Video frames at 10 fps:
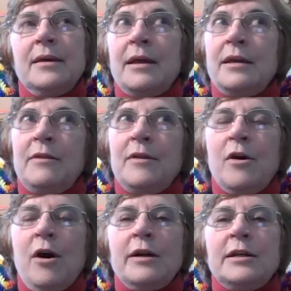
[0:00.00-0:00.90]
Like in the
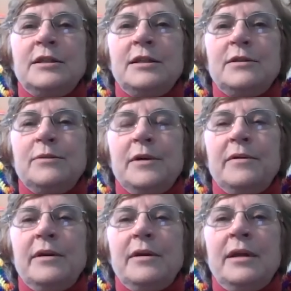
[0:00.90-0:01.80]
Caucasus,
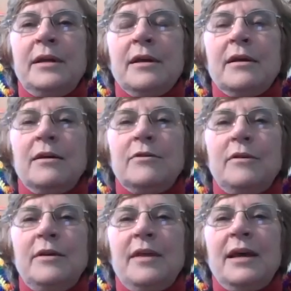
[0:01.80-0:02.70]
we're in a
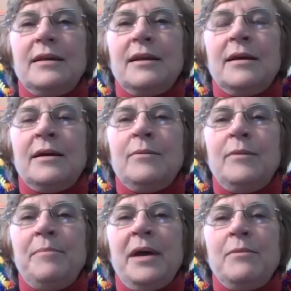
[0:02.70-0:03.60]
country that we
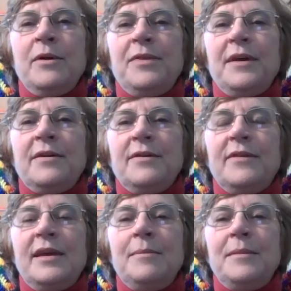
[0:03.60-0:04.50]
met with their
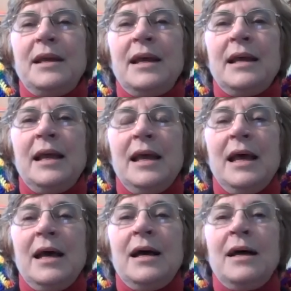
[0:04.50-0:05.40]
CMDA.
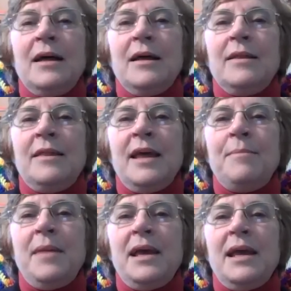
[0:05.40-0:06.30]
There
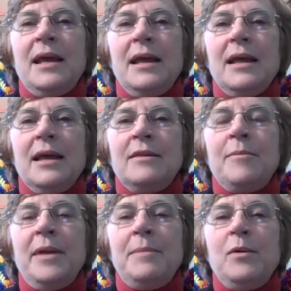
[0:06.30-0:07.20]

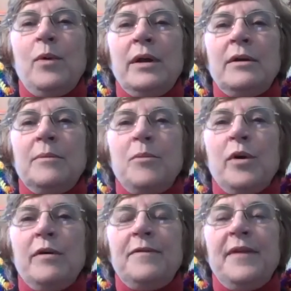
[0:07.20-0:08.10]
may be one or
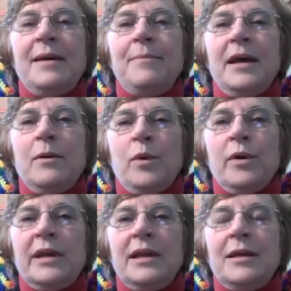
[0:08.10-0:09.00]
more of them that
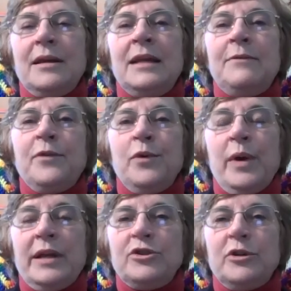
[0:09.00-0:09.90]
work in an
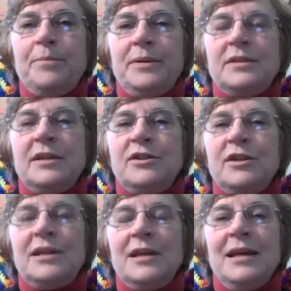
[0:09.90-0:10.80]
influential
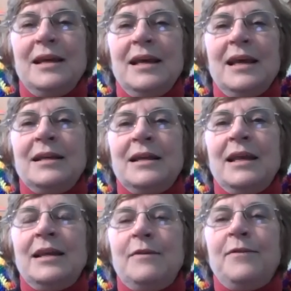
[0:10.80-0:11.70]
position and
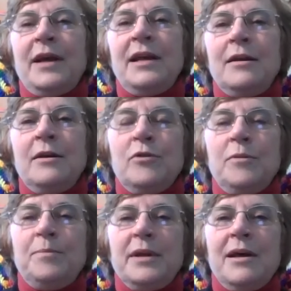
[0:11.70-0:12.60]
can invite a
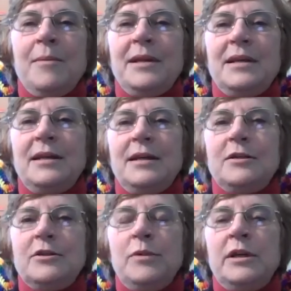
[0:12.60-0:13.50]
group to come and
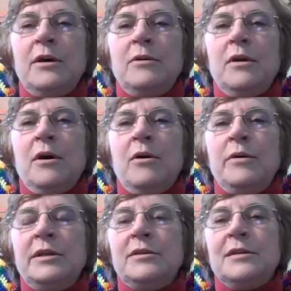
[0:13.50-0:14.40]
teach. We don't
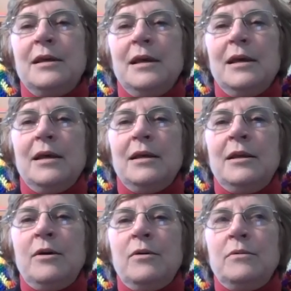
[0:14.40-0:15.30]
always,
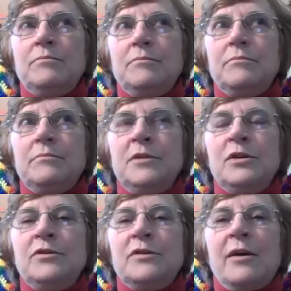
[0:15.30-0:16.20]

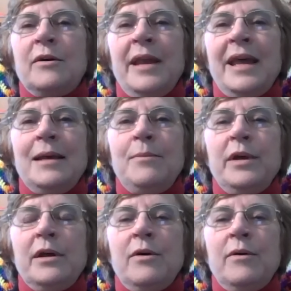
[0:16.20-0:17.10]
use our name. We
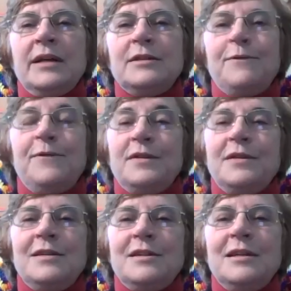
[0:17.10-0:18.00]
go as
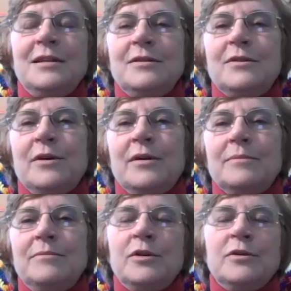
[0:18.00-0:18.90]
physicians or
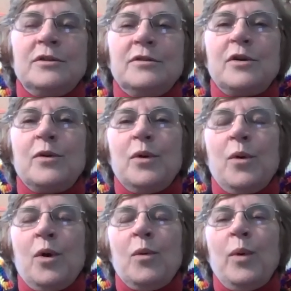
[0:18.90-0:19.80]
nurses or
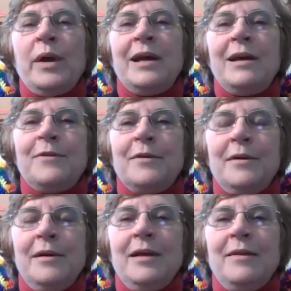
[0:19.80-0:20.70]
whatever
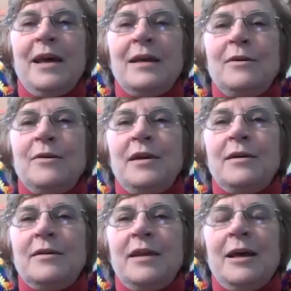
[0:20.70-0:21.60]
that are
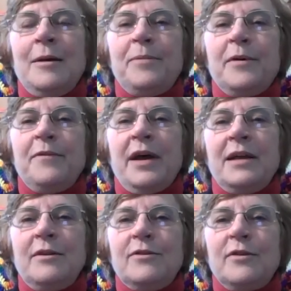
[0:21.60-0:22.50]
there to help
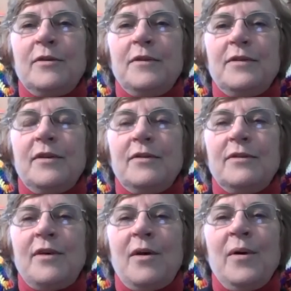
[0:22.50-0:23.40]
provide the services.
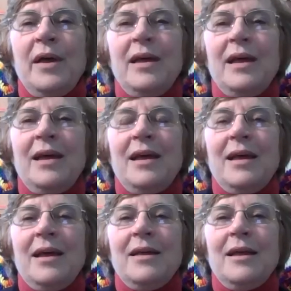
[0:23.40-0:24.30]
So
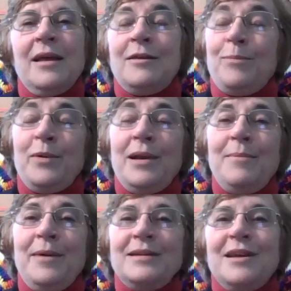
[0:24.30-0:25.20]
it's pretty
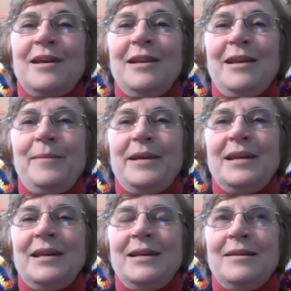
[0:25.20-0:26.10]
much
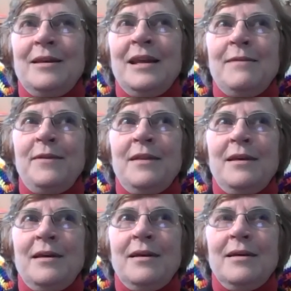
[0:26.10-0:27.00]
unlimited. Even
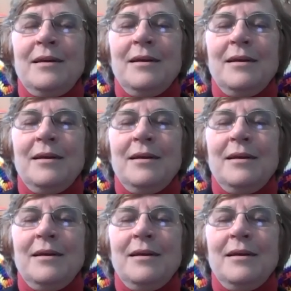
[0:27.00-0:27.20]
the